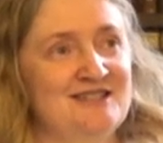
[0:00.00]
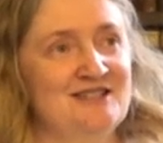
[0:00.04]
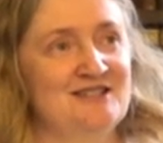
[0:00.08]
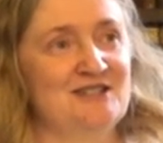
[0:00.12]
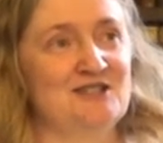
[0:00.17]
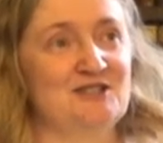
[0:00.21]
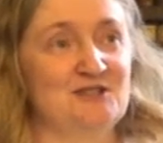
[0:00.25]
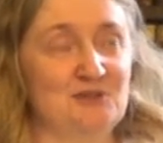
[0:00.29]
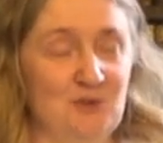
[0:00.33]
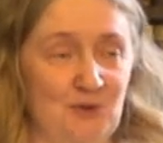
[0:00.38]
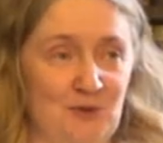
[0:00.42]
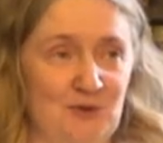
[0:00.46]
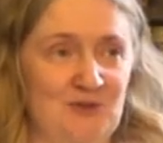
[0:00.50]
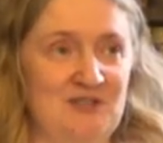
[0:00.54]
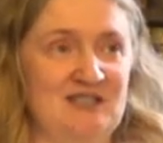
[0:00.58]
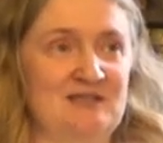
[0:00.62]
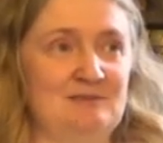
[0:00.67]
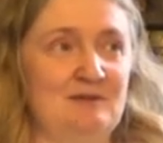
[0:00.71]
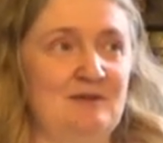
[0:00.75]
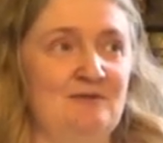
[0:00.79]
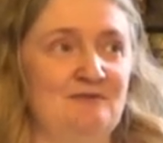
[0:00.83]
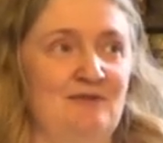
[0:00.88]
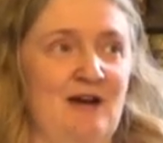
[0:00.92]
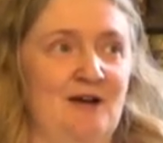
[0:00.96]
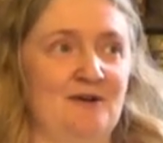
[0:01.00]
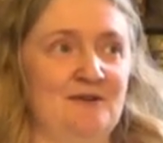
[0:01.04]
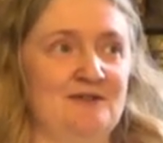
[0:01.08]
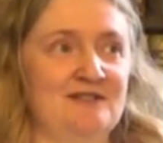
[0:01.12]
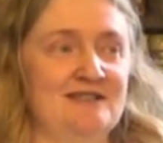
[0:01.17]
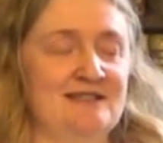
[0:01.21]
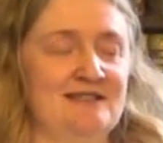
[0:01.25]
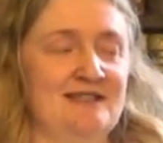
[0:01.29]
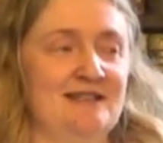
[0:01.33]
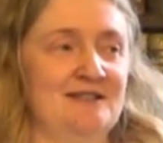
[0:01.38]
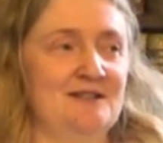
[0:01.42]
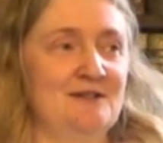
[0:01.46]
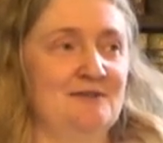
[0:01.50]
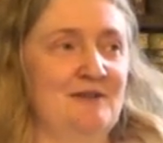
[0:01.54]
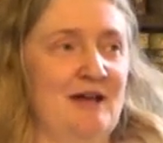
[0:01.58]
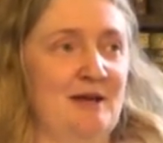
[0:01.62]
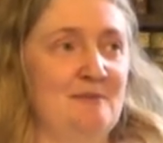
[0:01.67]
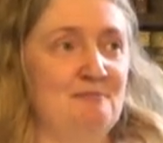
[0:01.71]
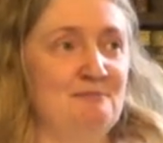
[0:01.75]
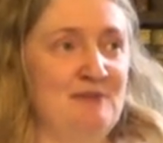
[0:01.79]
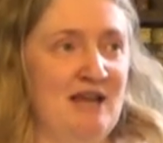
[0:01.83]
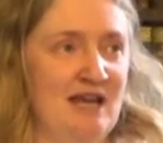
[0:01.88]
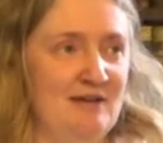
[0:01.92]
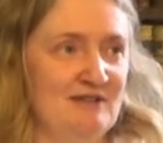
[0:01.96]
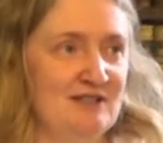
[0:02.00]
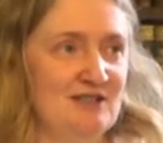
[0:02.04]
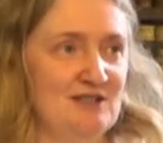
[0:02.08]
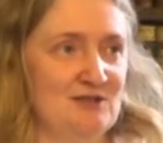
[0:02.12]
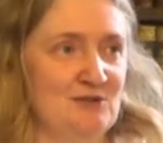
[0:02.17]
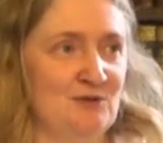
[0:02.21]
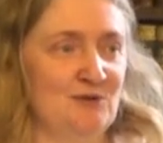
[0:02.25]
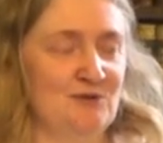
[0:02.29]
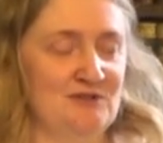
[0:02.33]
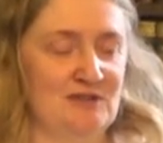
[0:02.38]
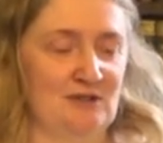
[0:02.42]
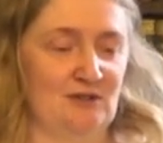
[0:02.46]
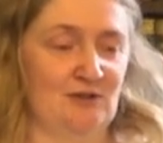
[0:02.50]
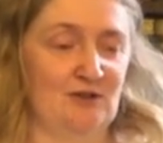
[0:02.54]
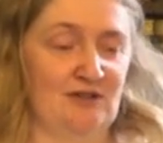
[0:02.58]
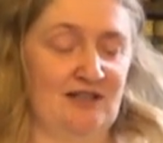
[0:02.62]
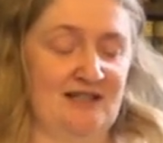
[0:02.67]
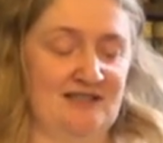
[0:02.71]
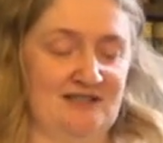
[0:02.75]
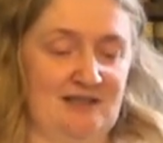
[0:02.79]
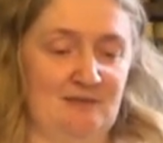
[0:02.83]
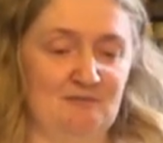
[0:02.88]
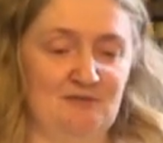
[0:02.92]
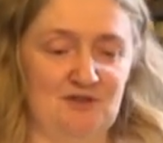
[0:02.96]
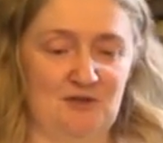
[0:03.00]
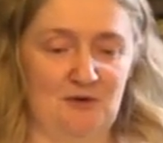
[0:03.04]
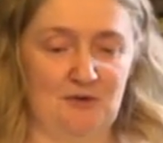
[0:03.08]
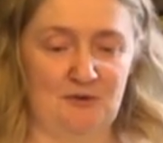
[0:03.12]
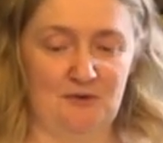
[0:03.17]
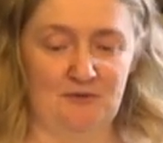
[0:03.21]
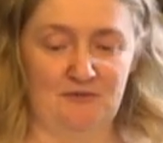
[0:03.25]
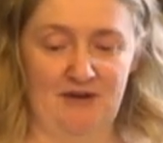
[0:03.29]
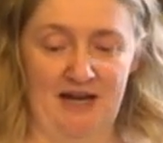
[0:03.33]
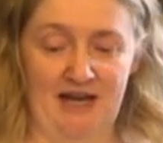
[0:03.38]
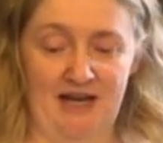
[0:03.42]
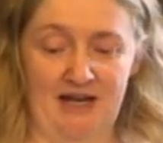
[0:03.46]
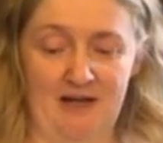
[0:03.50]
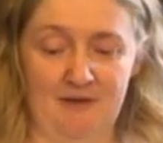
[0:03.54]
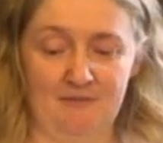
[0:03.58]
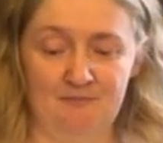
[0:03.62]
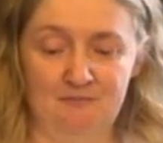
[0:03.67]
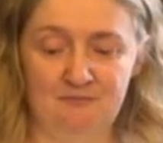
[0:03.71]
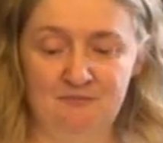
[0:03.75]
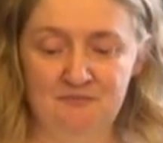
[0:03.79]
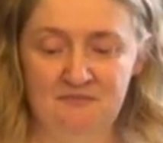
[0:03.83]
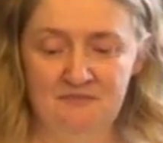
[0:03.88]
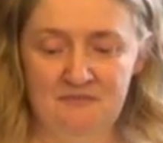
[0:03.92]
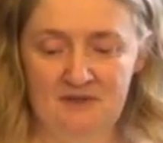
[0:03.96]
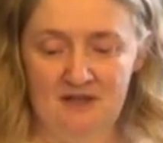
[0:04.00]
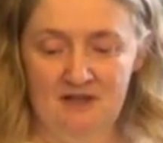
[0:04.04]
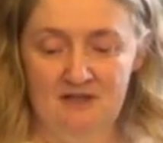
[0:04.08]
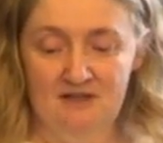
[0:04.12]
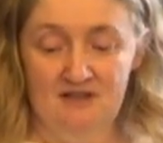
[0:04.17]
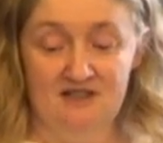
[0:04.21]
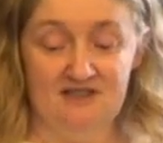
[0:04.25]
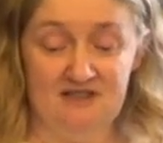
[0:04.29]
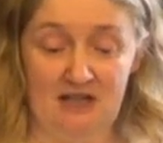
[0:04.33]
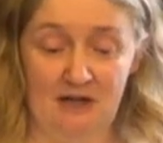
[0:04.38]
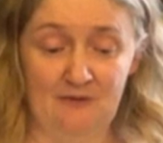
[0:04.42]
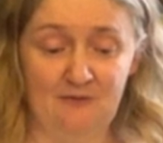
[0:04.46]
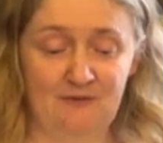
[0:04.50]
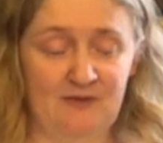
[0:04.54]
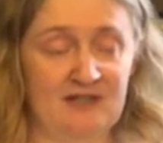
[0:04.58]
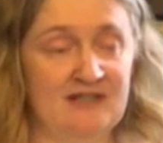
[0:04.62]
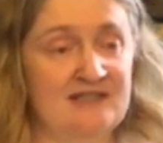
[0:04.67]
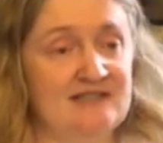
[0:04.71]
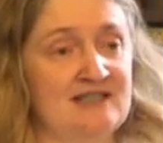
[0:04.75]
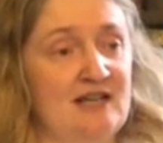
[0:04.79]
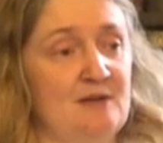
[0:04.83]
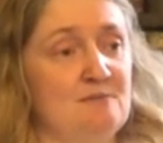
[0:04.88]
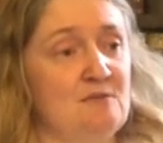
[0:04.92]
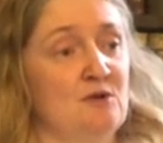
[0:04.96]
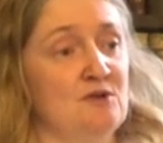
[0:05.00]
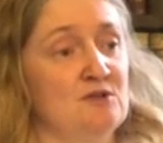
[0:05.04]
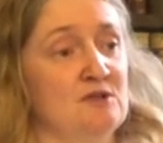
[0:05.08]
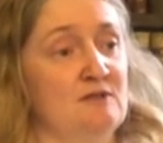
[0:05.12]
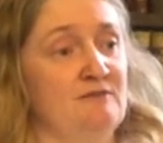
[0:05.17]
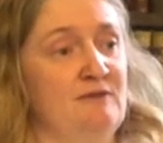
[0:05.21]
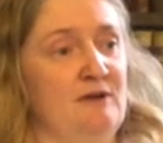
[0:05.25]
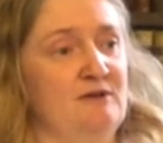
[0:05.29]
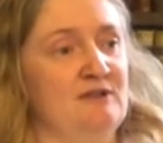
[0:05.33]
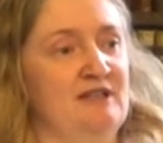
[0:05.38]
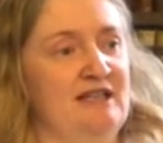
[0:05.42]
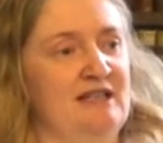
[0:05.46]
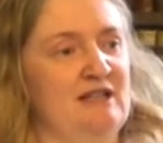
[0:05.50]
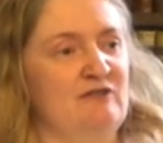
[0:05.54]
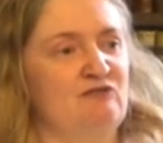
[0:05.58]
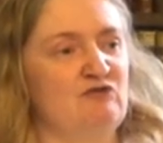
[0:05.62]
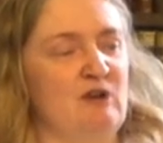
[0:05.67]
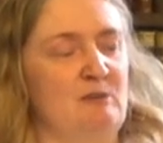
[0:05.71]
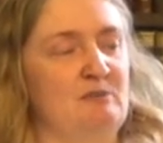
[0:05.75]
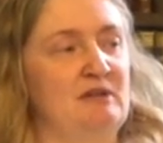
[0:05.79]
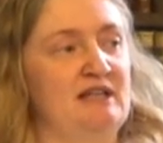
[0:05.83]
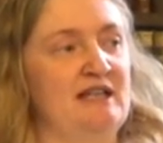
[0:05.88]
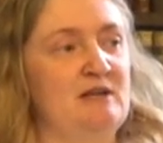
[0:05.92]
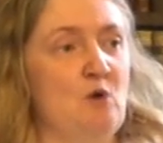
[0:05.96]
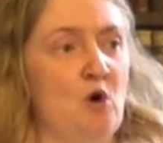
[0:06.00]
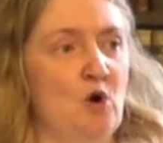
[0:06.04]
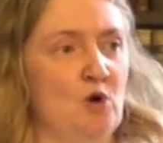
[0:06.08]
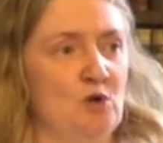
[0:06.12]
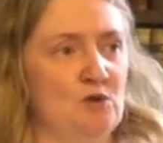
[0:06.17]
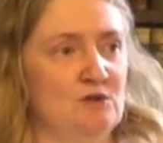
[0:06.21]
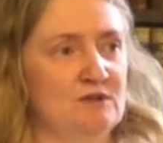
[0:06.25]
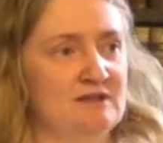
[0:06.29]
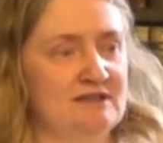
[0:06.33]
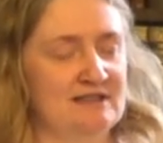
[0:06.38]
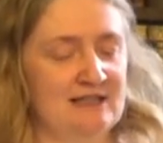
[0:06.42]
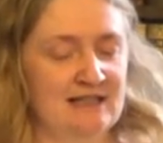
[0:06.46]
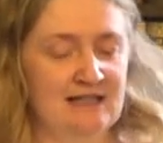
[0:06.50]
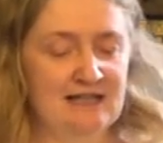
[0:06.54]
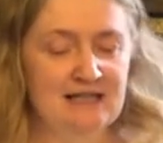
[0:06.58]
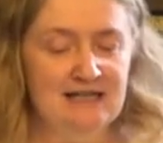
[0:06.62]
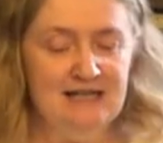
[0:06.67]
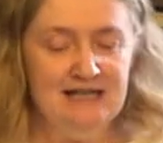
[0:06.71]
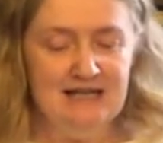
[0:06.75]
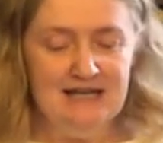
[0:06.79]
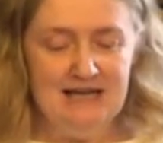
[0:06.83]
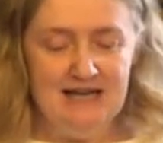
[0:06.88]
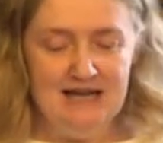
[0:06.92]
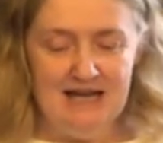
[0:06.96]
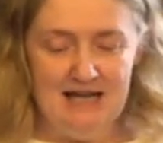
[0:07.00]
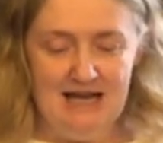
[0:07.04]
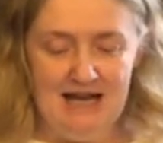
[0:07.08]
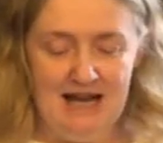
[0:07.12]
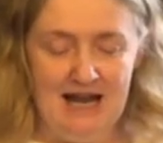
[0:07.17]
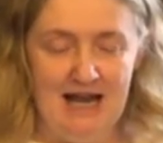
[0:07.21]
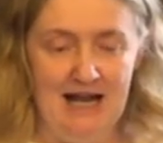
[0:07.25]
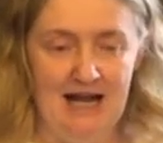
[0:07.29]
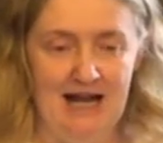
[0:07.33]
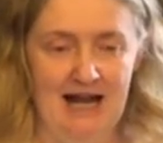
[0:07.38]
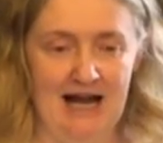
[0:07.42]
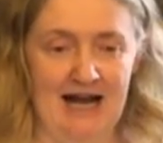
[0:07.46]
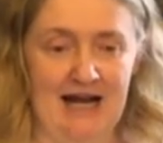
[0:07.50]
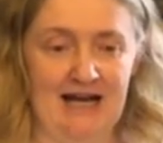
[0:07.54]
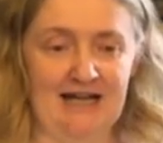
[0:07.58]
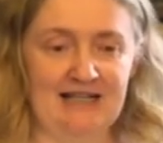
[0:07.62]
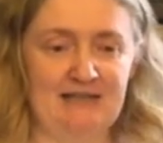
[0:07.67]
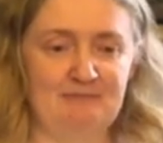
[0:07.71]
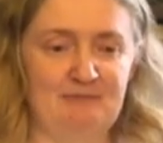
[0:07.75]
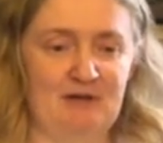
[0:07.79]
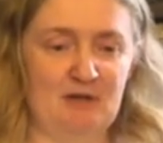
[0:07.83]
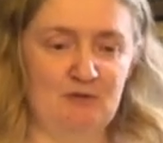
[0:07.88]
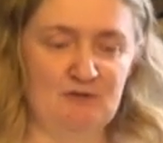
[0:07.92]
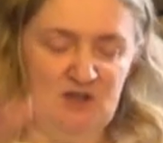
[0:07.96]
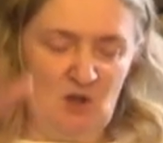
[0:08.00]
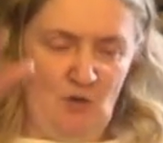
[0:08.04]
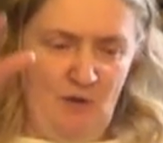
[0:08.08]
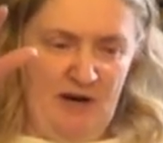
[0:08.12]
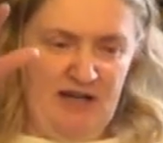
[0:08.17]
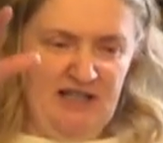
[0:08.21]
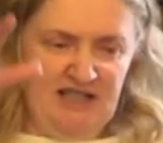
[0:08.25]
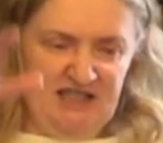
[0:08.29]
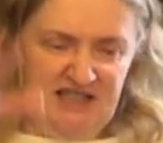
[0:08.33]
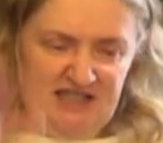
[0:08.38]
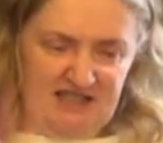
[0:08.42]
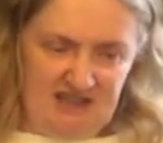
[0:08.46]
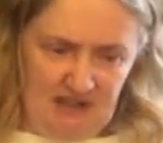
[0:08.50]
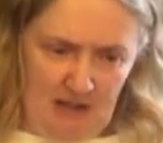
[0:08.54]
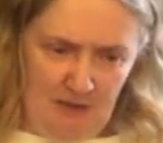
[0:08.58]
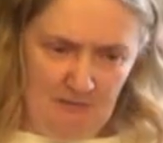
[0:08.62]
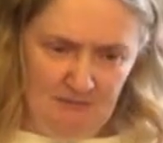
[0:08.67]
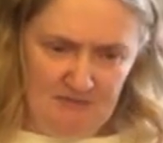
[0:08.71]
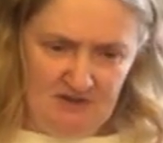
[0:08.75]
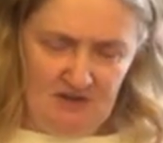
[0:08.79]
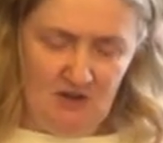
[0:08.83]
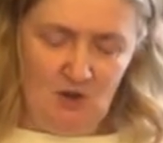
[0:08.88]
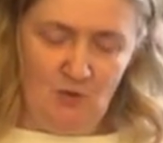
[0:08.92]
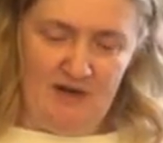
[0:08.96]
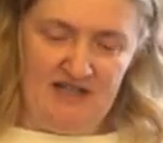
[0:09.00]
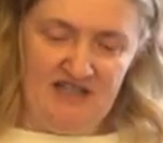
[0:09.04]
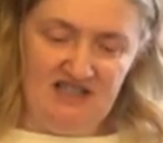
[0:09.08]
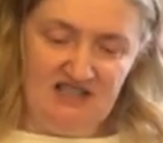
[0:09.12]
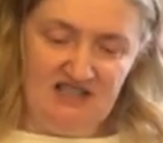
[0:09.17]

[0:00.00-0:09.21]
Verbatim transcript: stones. We found kind of uh, paving stones that looked like some sort of um, surface, and we also found kind of rubbly walls. And, but it was quite slumped and quite